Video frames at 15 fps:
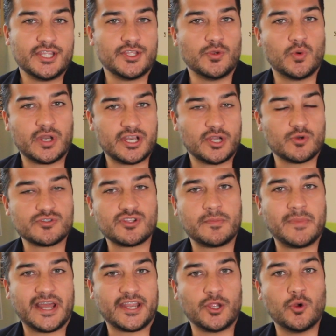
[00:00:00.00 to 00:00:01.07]
You want to know
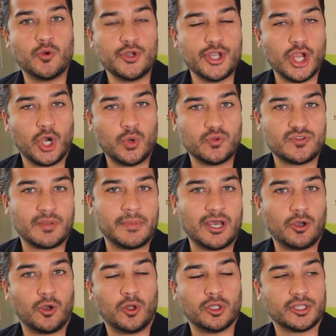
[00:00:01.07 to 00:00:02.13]
somebody who knows
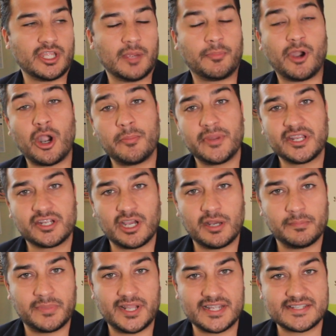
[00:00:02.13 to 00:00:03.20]
about all the apartment
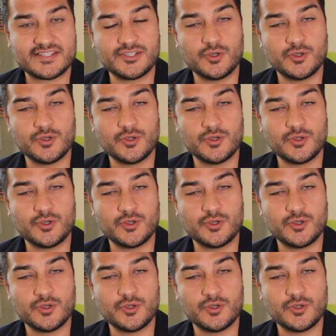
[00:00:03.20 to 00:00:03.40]
complex.